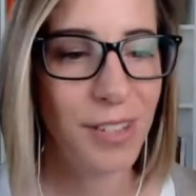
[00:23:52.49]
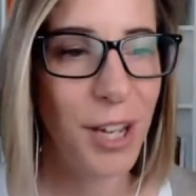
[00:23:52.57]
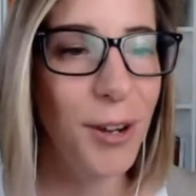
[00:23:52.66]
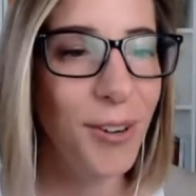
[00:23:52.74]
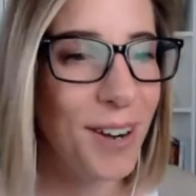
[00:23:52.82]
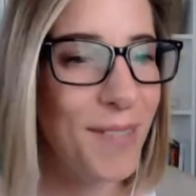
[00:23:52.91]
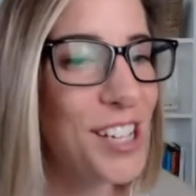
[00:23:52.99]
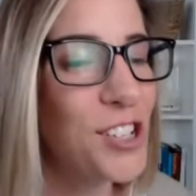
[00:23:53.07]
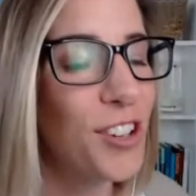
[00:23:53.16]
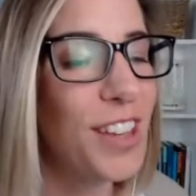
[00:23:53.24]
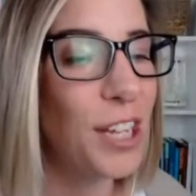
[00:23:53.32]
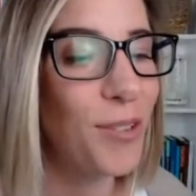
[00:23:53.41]
You want to make
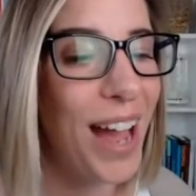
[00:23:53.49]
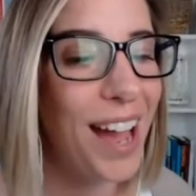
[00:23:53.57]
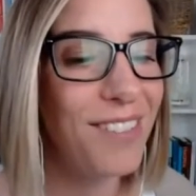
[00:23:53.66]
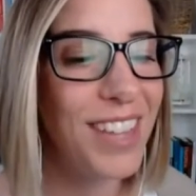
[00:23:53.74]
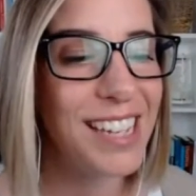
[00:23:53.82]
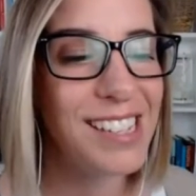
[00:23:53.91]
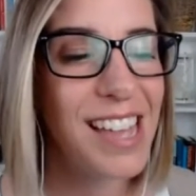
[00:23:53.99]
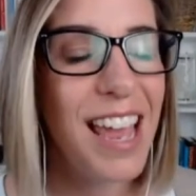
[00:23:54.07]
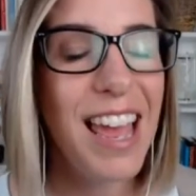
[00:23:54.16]
sure that you have things